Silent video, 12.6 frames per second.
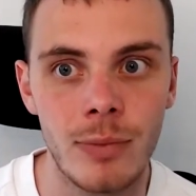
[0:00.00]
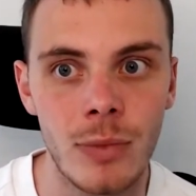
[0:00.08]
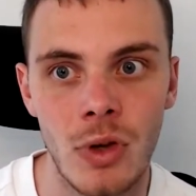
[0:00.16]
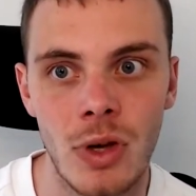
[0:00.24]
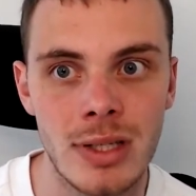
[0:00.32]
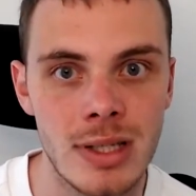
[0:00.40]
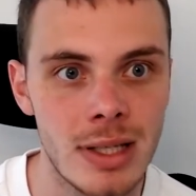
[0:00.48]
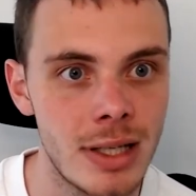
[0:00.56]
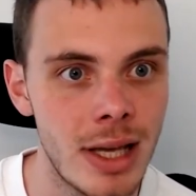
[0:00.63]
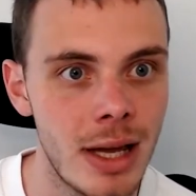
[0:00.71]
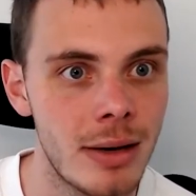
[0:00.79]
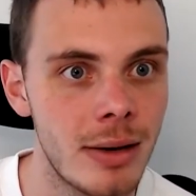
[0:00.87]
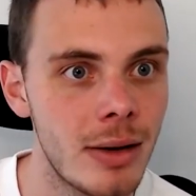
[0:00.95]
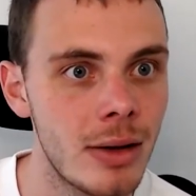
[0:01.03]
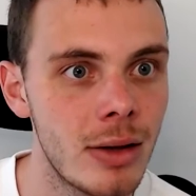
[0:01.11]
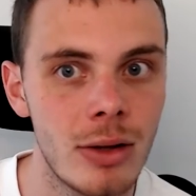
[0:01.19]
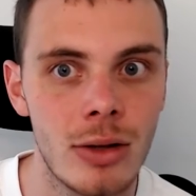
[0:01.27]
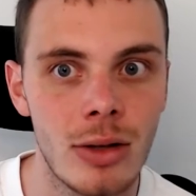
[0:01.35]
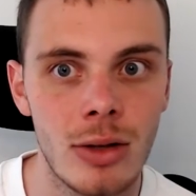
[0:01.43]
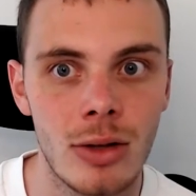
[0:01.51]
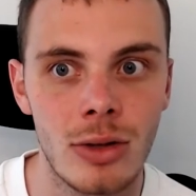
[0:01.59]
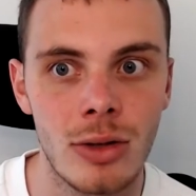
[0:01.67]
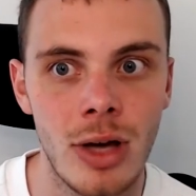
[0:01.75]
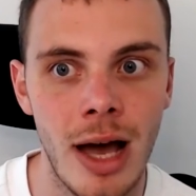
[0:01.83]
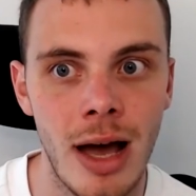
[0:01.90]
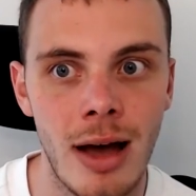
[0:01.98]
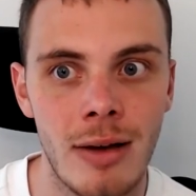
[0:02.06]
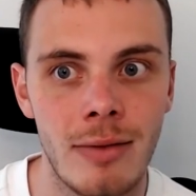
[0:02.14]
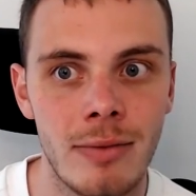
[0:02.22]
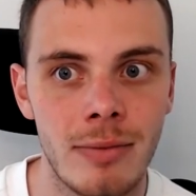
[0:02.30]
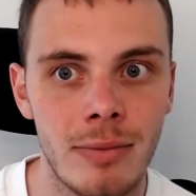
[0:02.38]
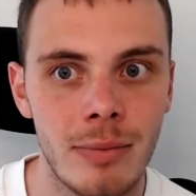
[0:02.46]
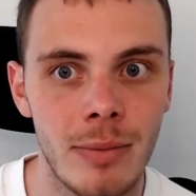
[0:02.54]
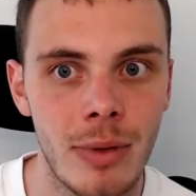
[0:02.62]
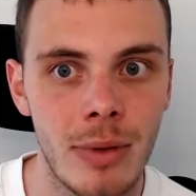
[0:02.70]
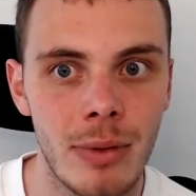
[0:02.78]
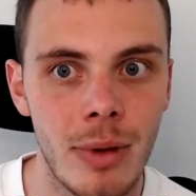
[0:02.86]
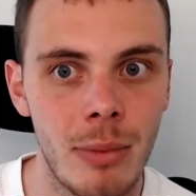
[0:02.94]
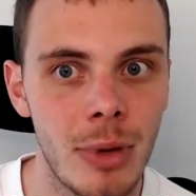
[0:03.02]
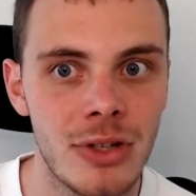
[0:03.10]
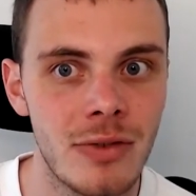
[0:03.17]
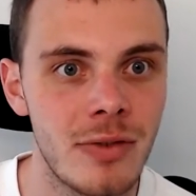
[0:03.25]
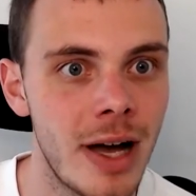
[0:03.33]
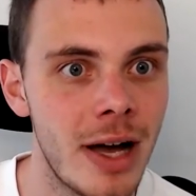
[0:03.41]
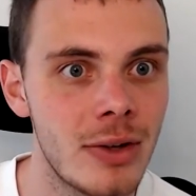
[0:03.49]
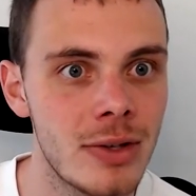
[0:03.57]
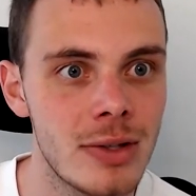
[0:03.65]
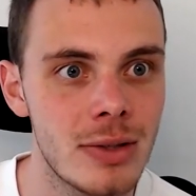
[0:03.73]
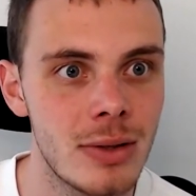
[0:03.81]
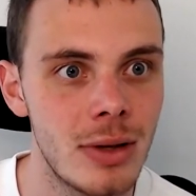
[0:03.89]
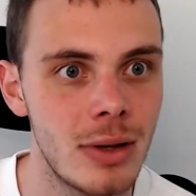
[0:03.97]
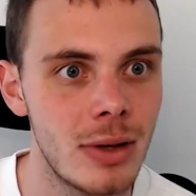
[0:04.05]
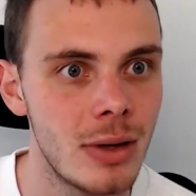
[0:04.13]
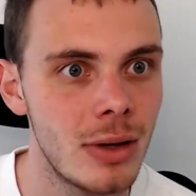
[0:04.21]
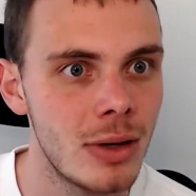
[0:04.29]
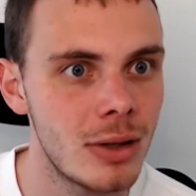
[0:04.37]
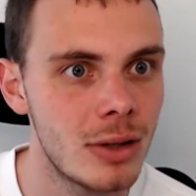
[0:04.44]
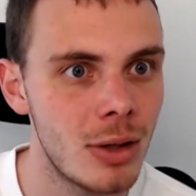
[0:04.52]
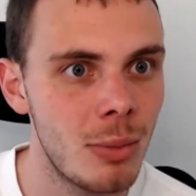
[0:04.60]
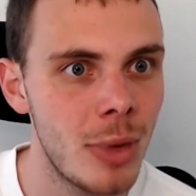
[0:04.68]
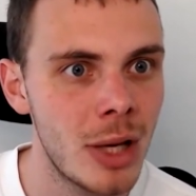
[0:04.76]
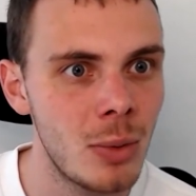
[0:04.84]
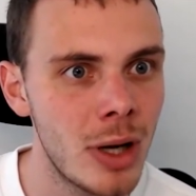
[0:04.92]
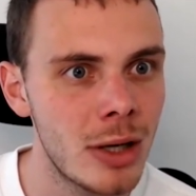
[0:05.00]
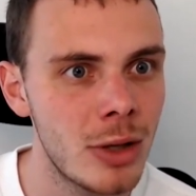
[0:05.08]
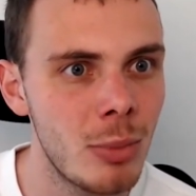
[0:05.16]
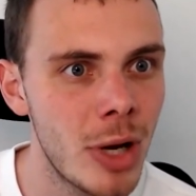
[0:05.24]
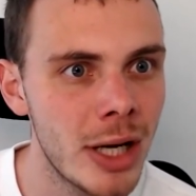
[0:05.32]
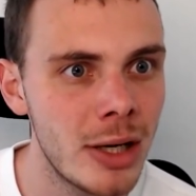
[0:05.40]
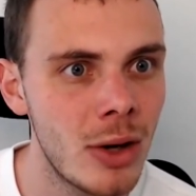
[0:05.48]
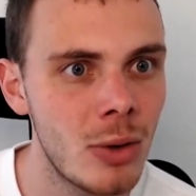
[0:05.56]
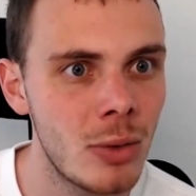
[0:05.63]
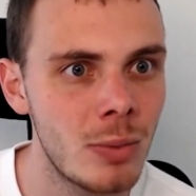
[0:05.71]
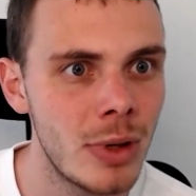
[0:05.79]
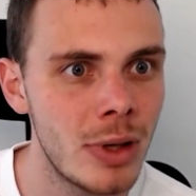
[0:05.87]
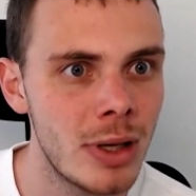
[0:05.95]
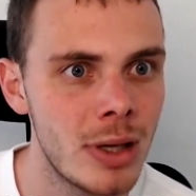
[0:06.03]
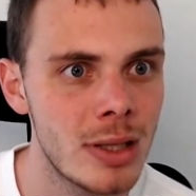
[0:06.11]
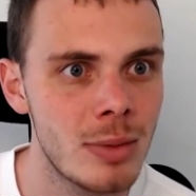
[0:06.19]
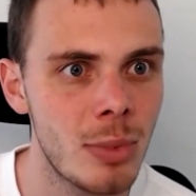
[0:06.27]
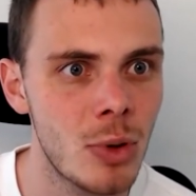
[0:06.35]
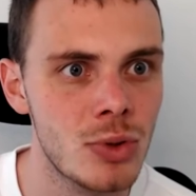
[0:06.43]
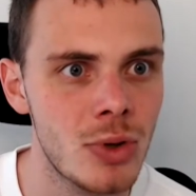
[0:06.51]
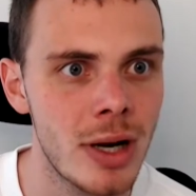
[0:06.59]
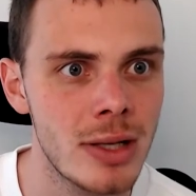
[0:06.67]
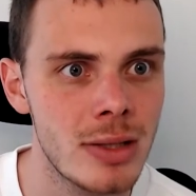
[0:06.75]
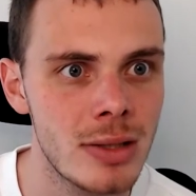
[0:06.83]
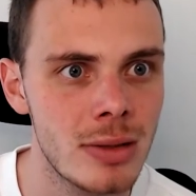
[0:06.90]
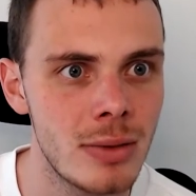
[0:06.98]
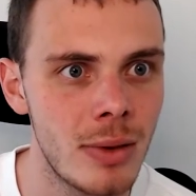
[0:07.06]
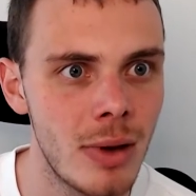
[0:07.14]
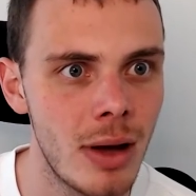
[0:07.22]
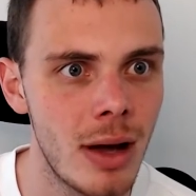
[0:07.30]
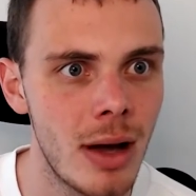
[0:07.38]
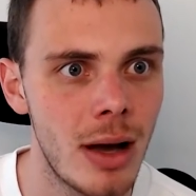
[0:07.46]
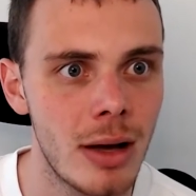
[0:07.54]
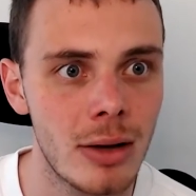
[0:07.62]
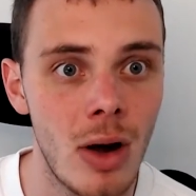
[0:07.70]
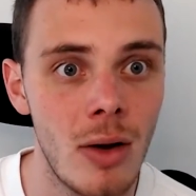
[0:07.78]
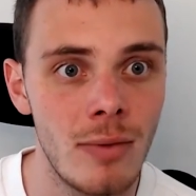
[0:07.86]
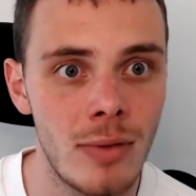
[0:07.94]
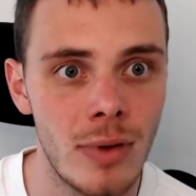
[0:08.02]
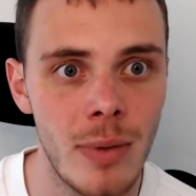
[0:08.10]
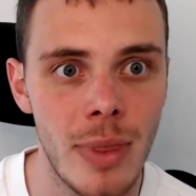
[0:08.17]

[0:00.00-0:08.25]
you can see that you have a bunch of files. The main one you might know is the Postgres conf.